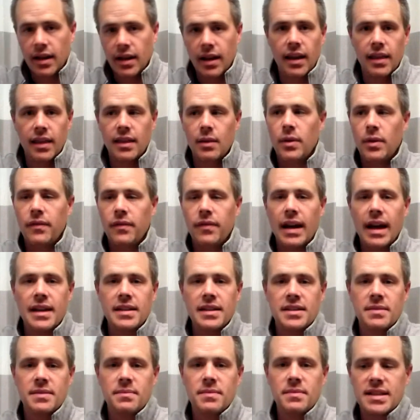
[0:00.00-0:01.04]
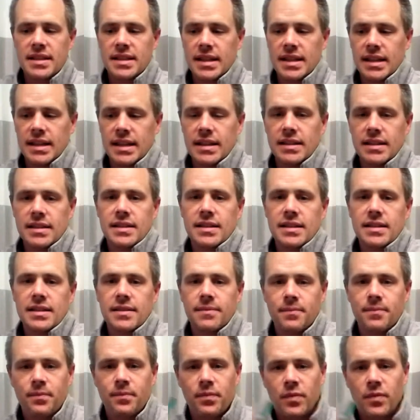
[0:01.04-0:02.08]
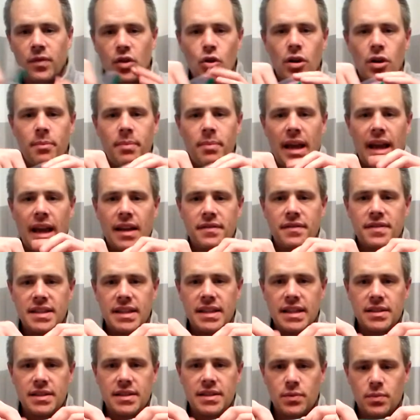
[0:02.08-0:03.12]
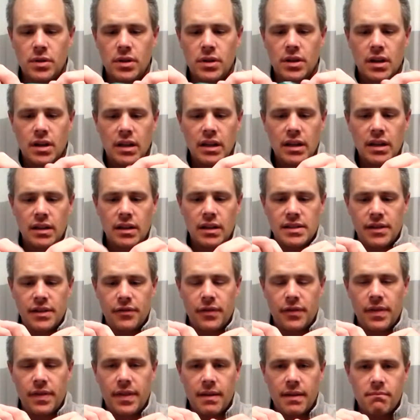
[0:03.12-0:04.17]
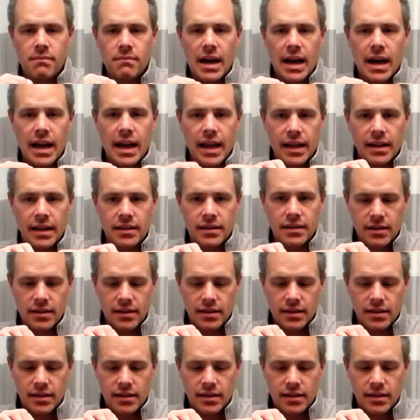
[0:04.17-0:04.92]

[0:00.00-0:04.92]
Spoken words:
And then we've got some seeds. Your bag of seeds will look a little different than mine